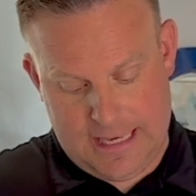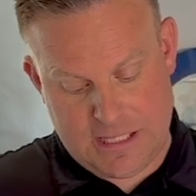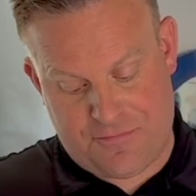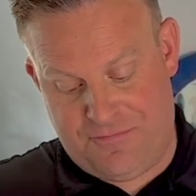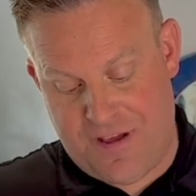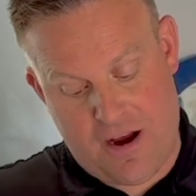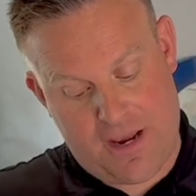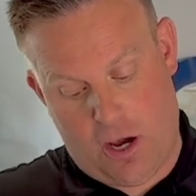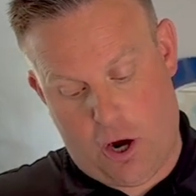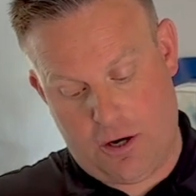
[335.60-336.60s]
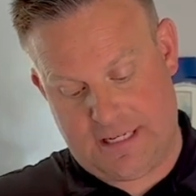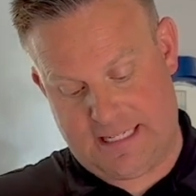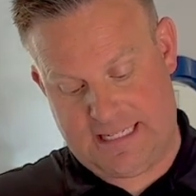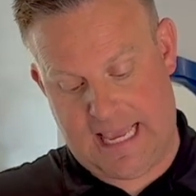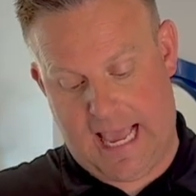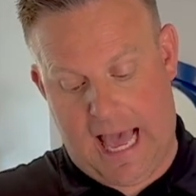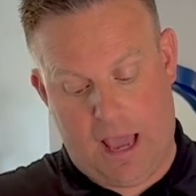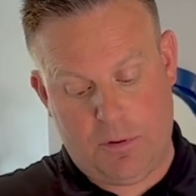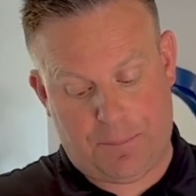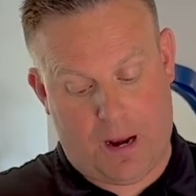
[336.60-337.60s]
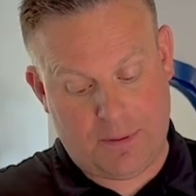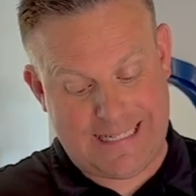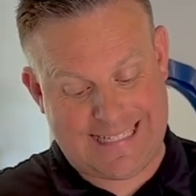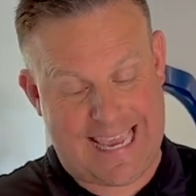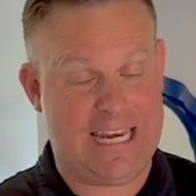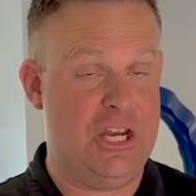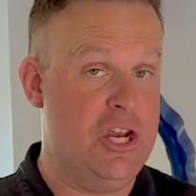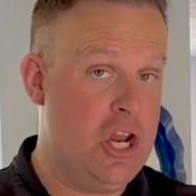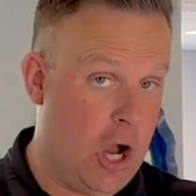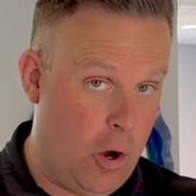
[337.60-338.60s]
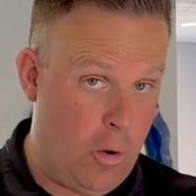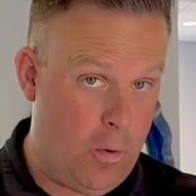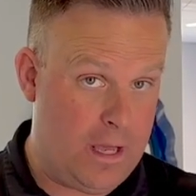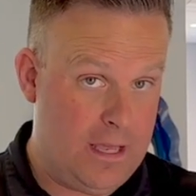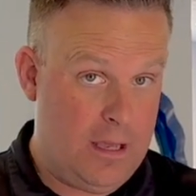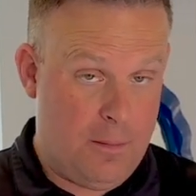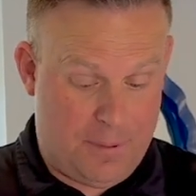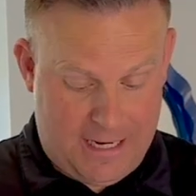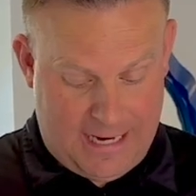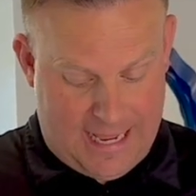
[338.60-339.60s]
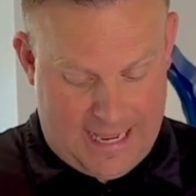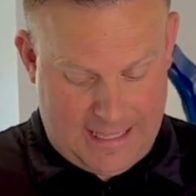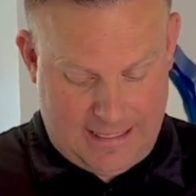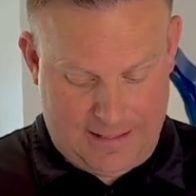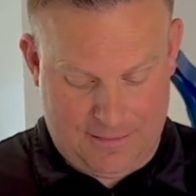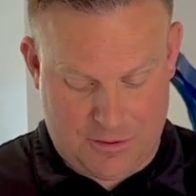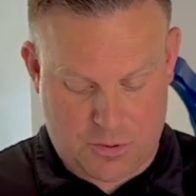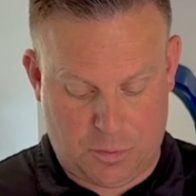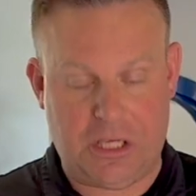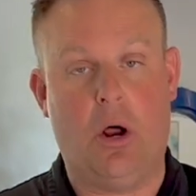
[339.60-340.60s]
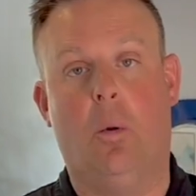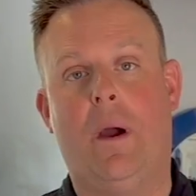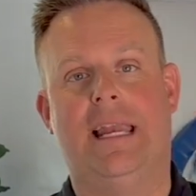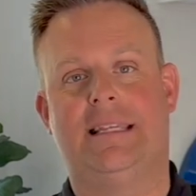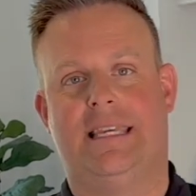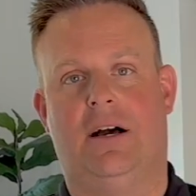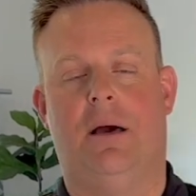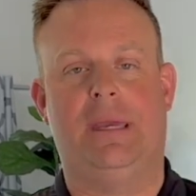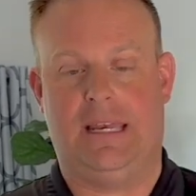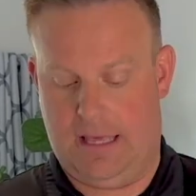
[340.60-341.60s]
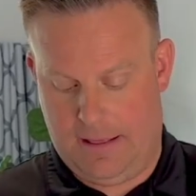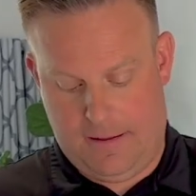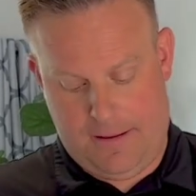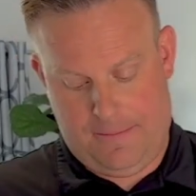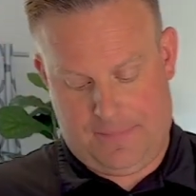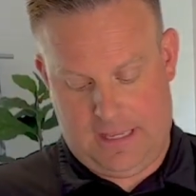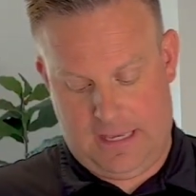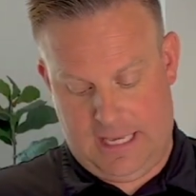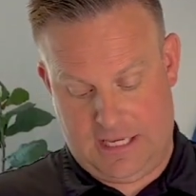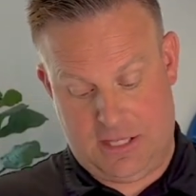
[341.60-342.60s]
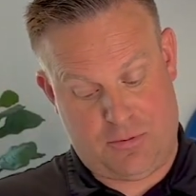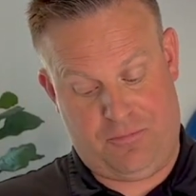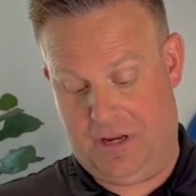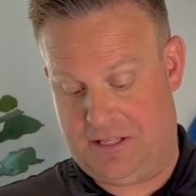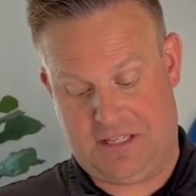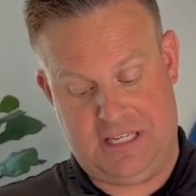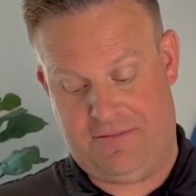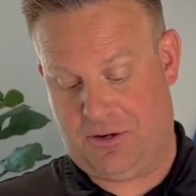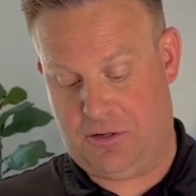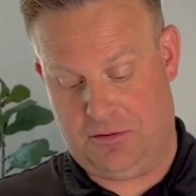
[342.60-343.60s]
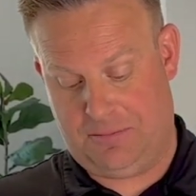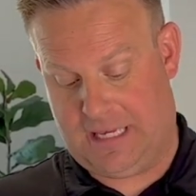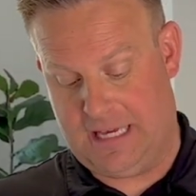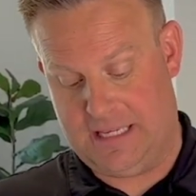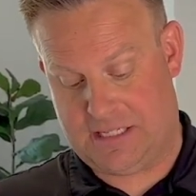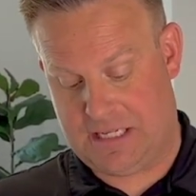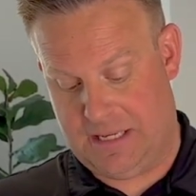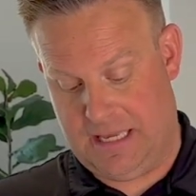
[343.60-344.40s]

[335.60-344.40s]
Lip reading: It's very hard to say. I would probably say no, but there's really no way to tell. I mean, it's difficult because